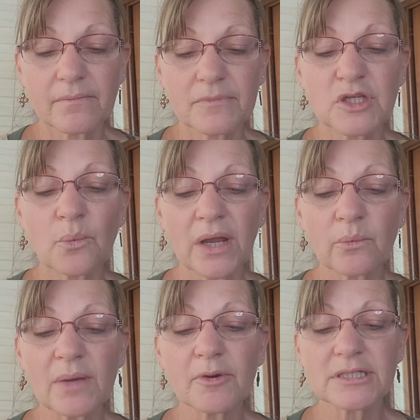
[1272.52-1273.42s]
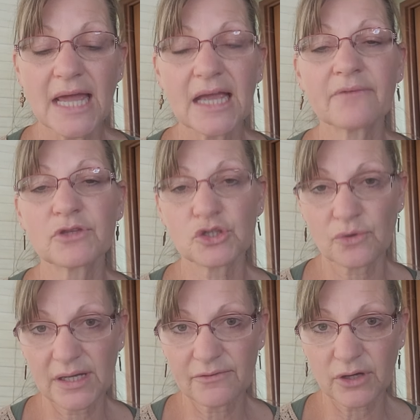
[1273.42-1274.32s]
so when we partake of the
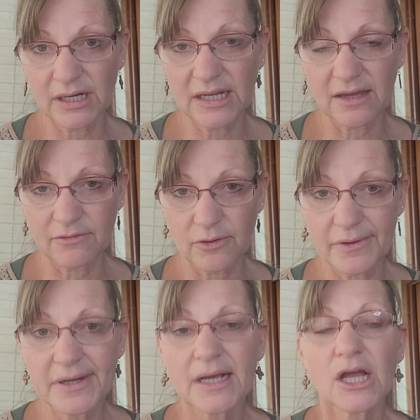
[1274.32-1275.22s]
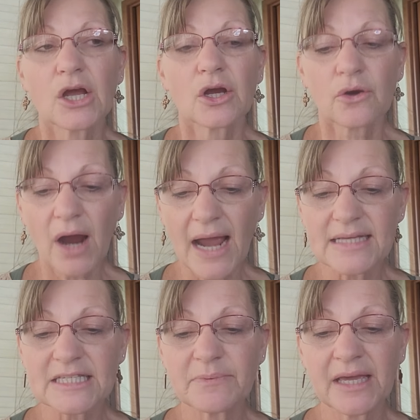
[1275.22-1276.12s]
tree of good and evil,
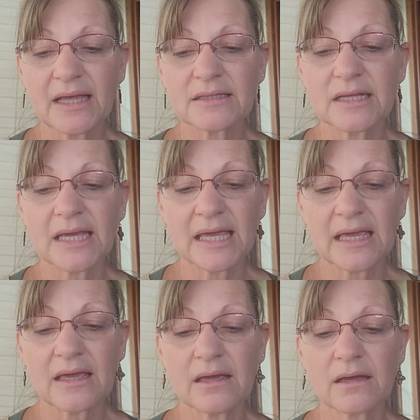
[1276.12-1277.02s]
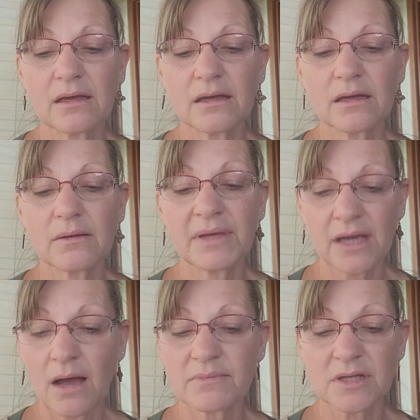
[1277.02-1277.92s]
Christ begin he
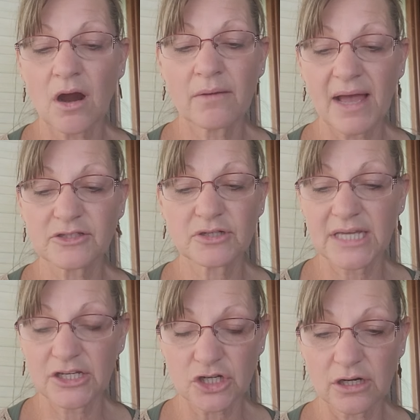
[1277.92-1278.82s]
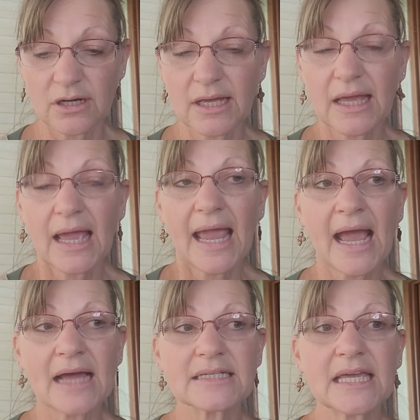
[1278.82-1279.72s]
becomes our master teacher
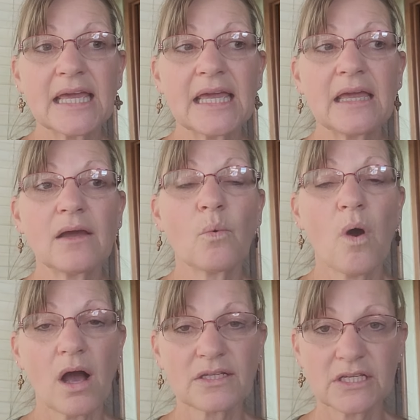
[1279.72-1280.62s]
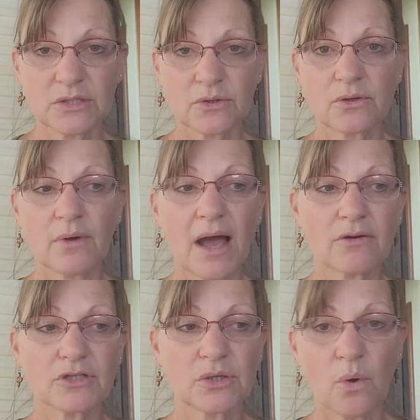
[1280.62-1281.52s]
and he walks us through
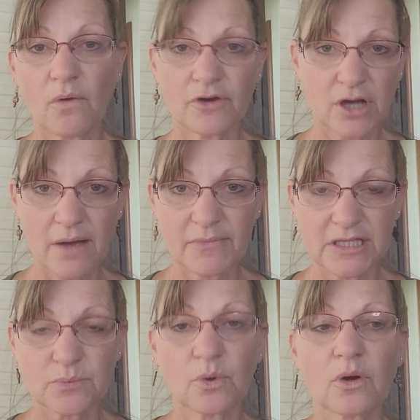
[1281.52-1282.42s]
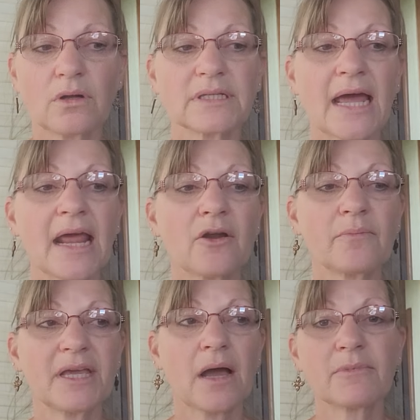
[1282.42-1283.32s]
how to overcome this world and how to
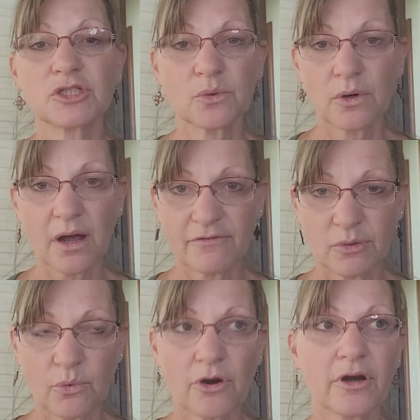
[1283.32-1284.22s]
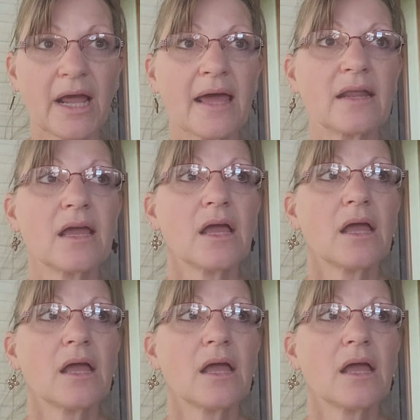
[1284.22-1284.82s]
become a doer of the word and